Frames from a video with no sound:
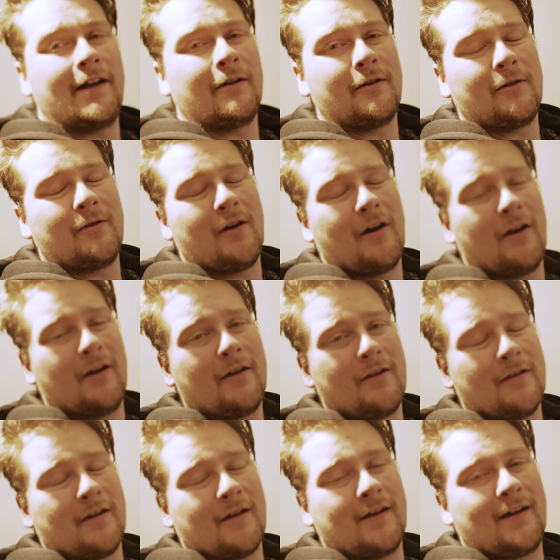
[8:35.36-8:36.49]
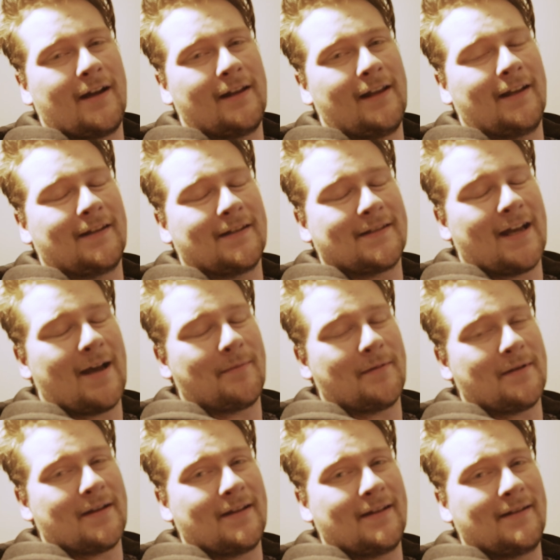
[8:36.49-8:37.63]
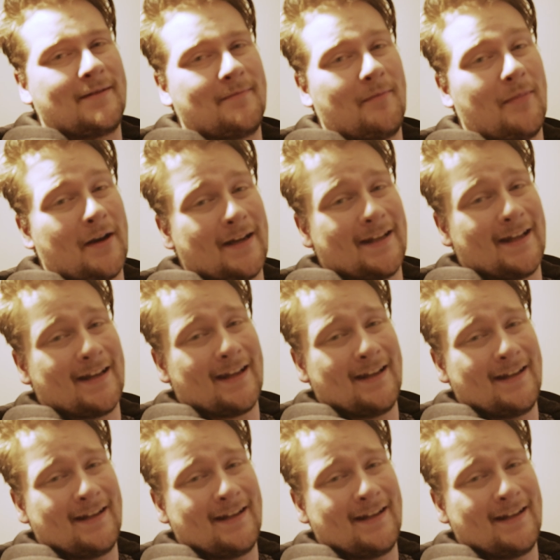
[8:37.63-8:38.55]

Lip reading: don't know how I let this happen, but I did.